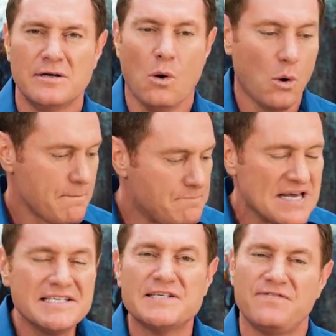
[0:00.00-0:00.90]
or a
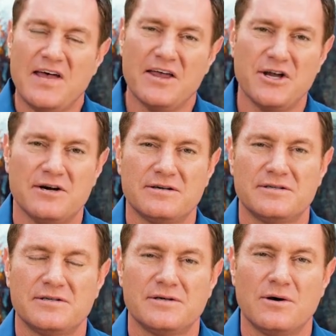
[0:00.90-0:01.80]
business failure,
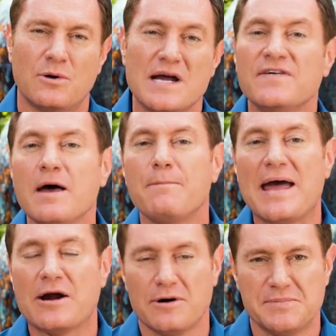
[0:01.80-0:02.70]
or even a
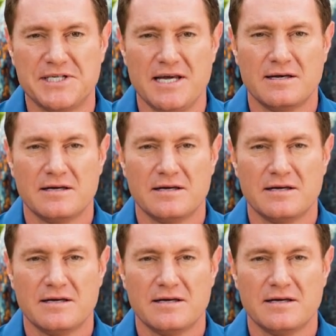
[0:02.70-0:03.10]
bankruptcy.